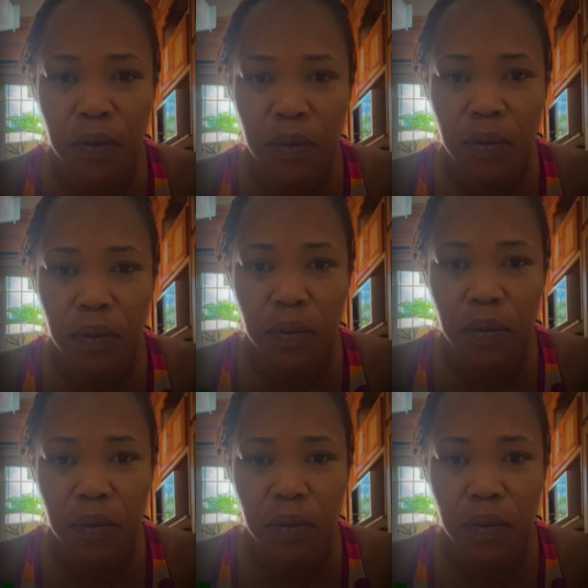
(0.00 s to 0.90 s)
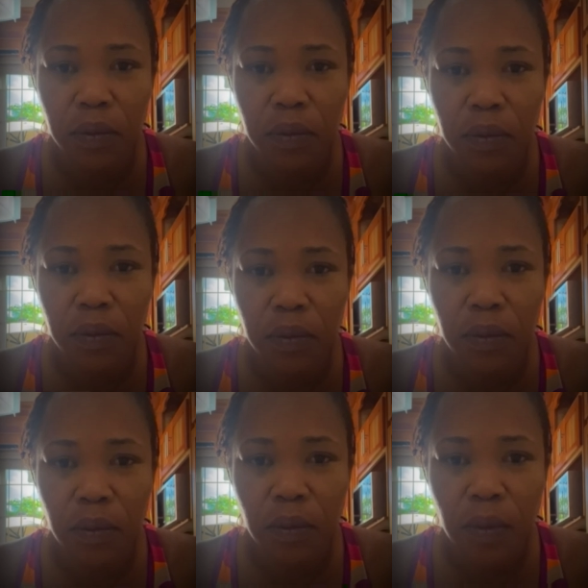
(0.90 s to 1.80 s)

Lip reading: (no one is talking)